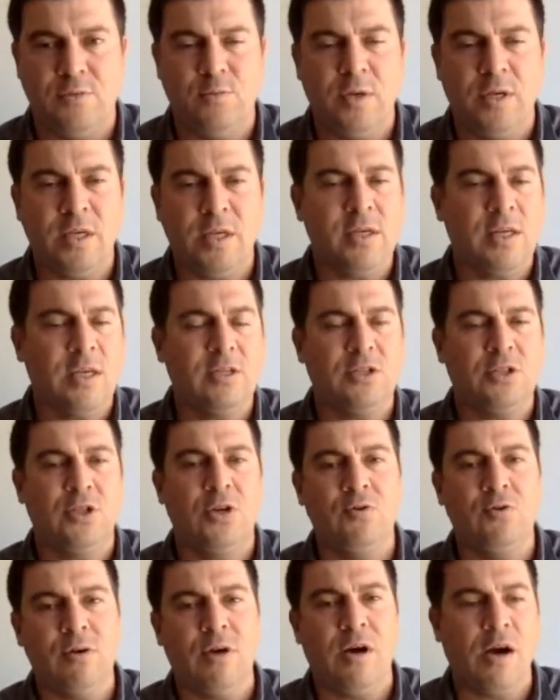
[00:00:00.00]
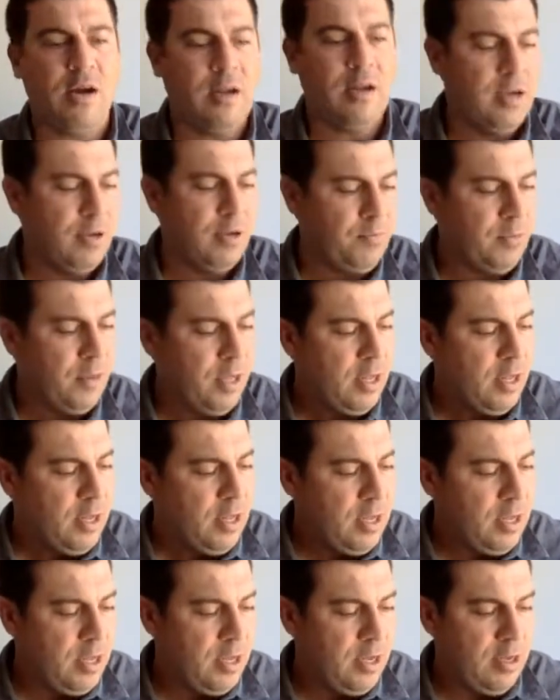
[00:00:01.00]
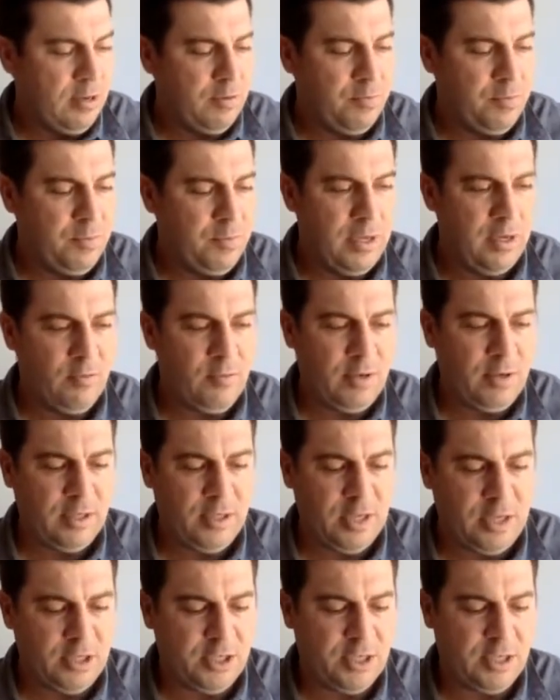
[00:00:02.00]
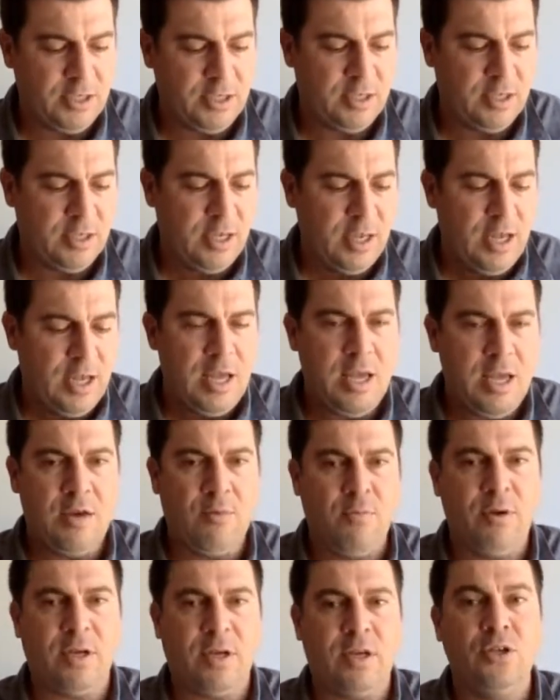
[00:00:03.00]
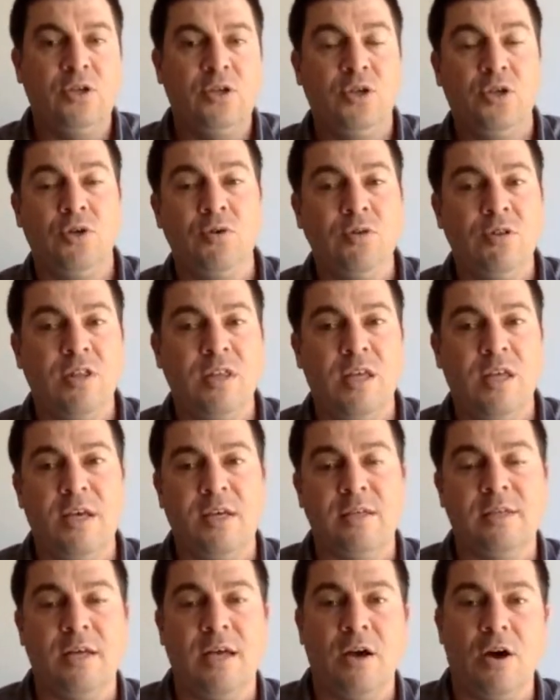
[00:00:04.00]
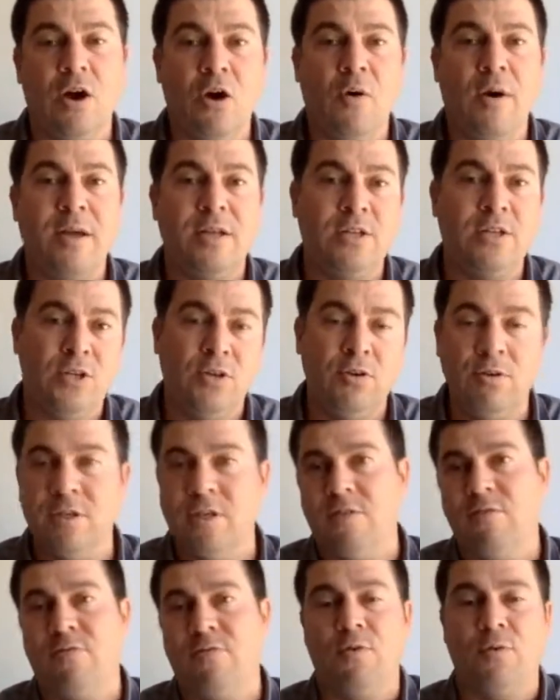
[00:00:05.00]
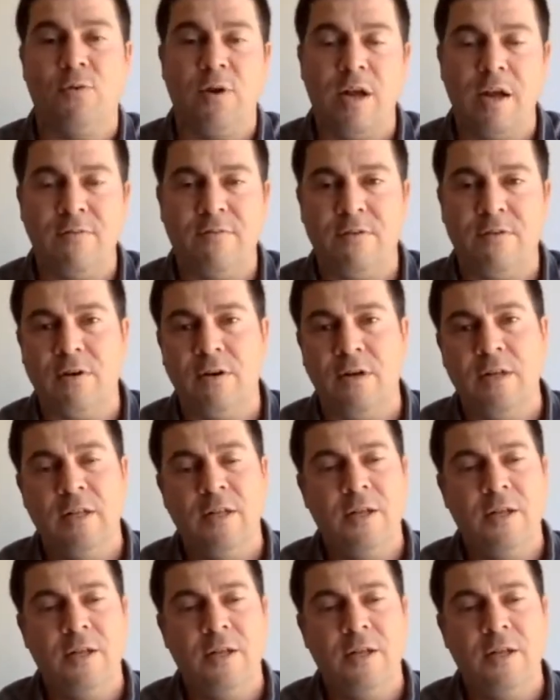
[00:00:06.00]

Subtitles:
We can get so caught up and being religious, and we can do things that, oh, I do this for whatever,